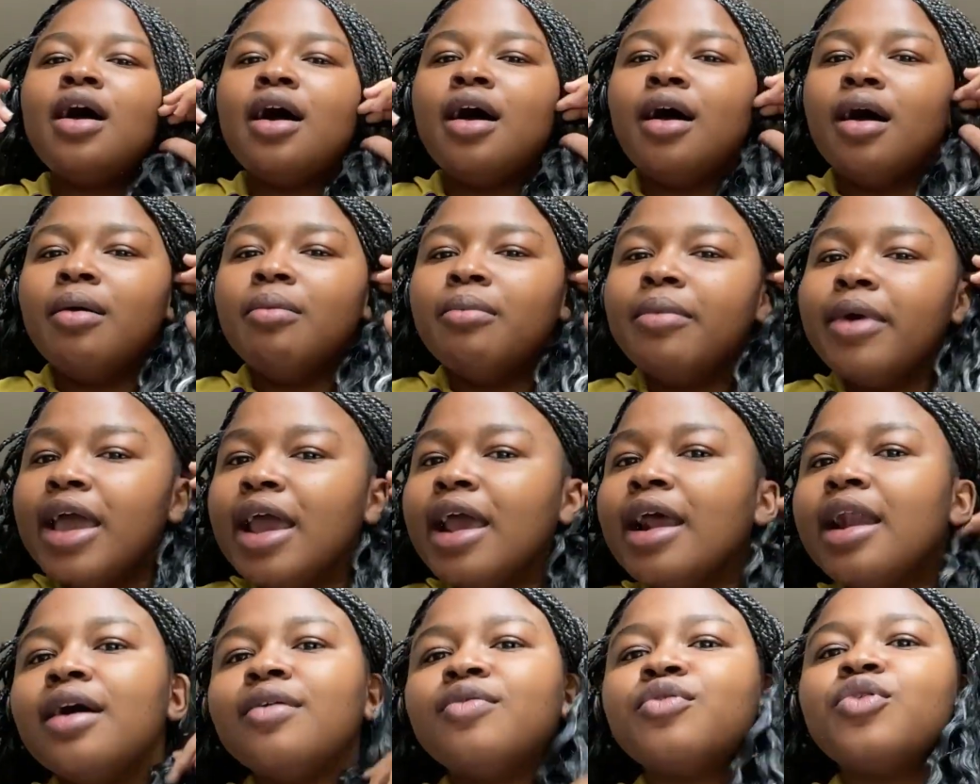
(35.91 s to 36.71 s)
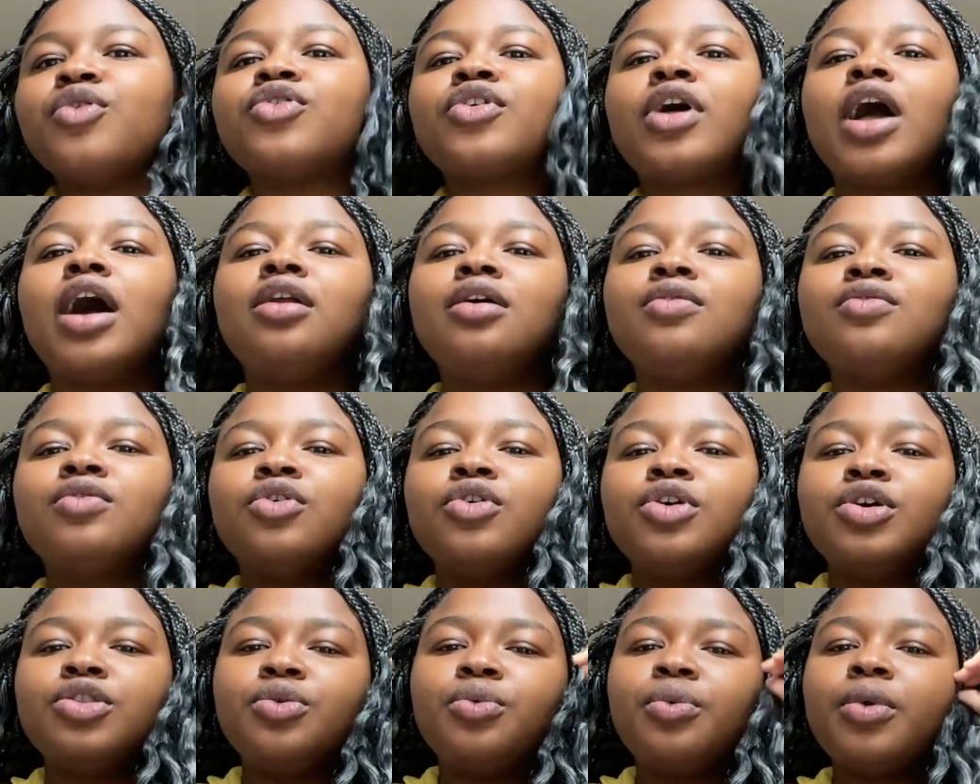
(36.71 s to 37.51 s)
um a levels kind of
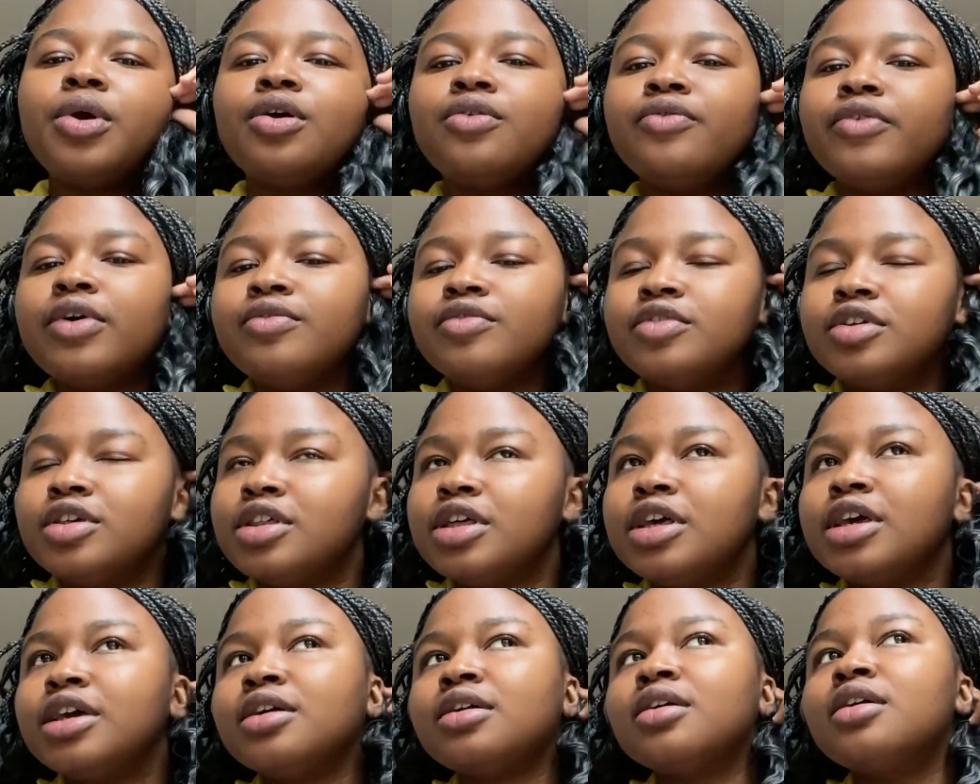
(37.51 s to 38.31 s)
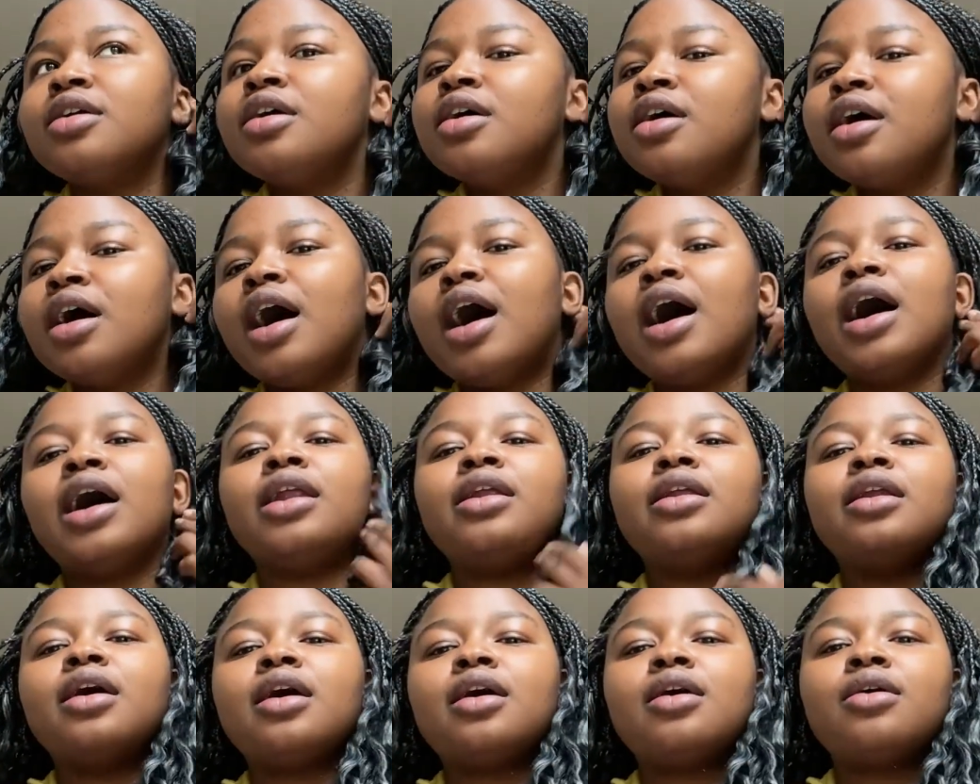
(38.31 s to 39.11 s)
going the way of everything
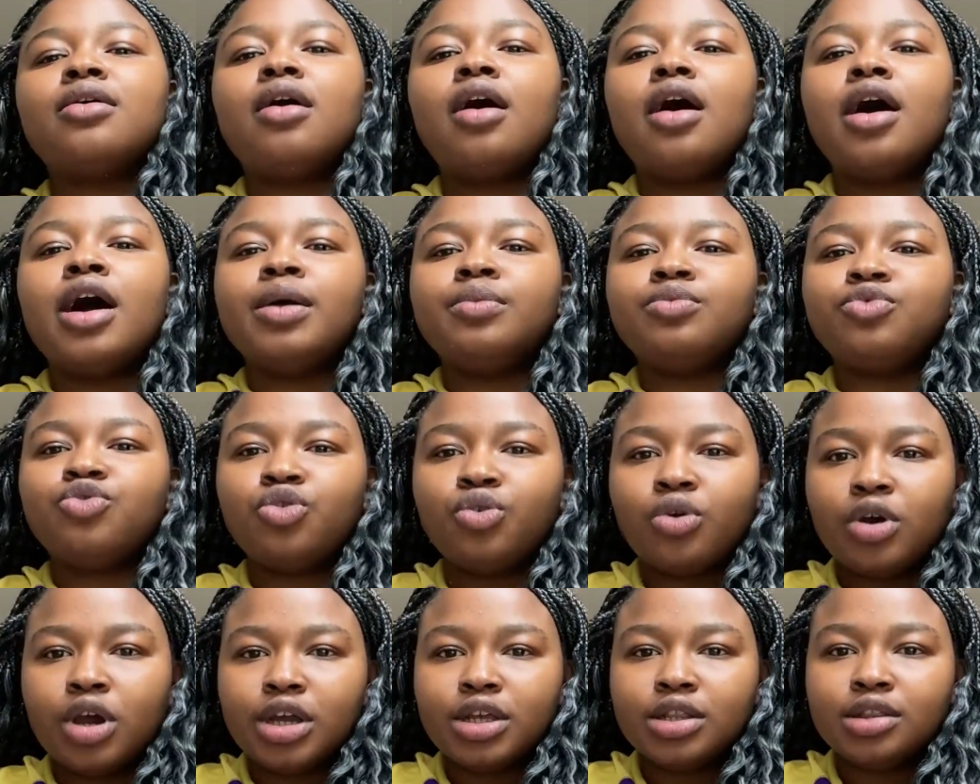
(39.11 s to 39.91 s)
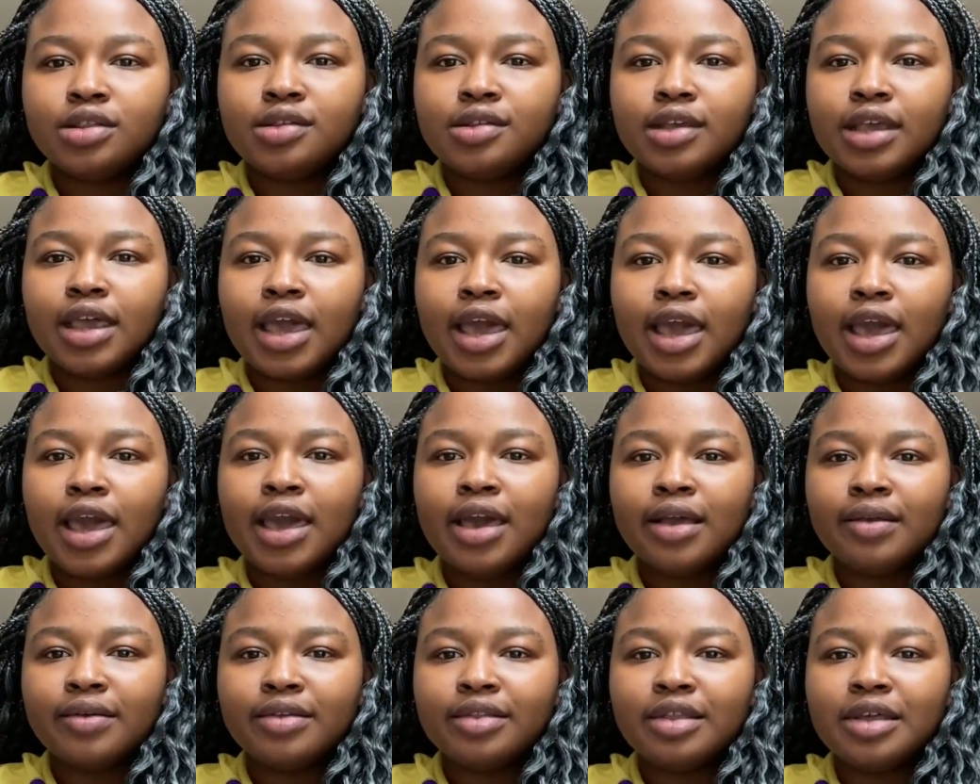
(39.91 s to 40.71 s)
and now i'm trying to
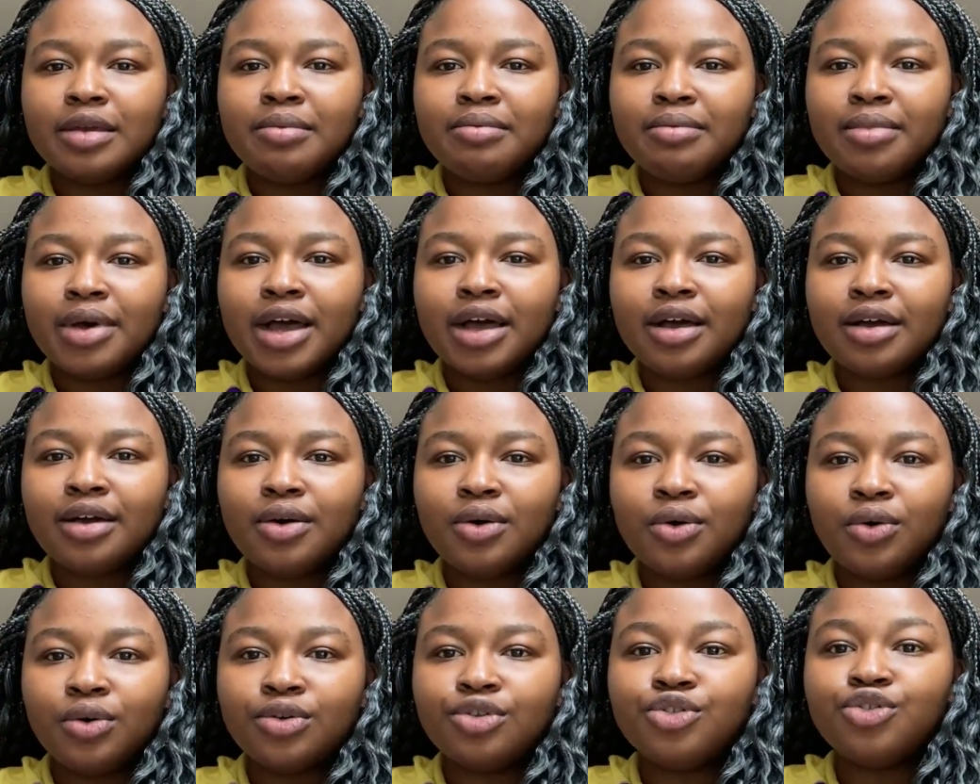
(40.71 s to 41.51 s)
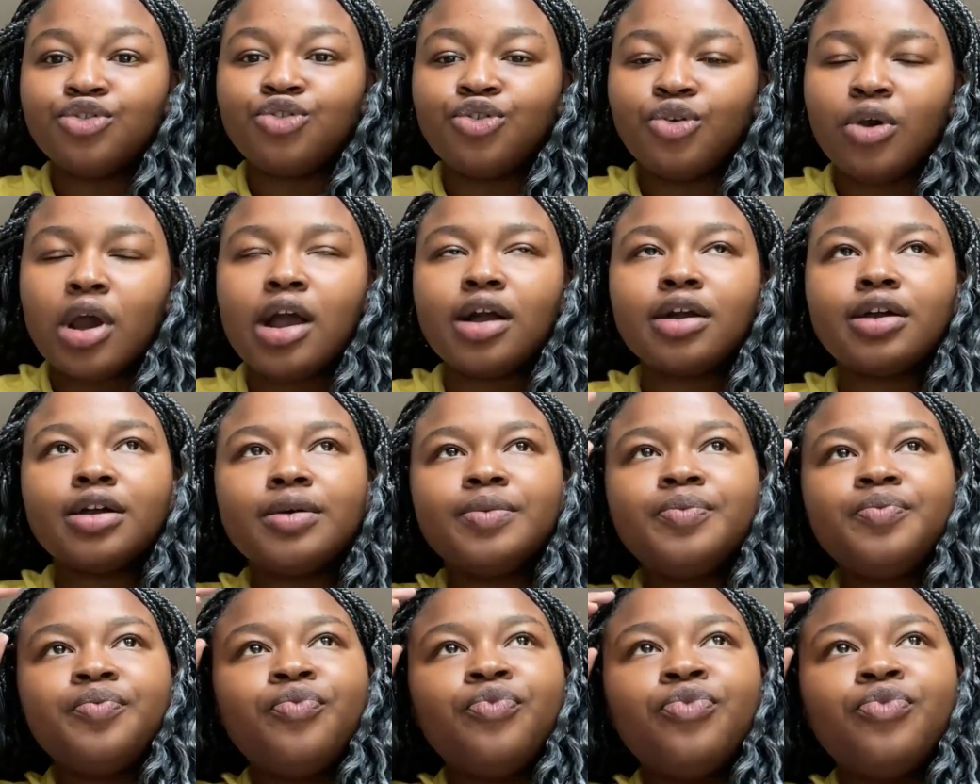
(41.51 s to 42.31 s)
get everything back on track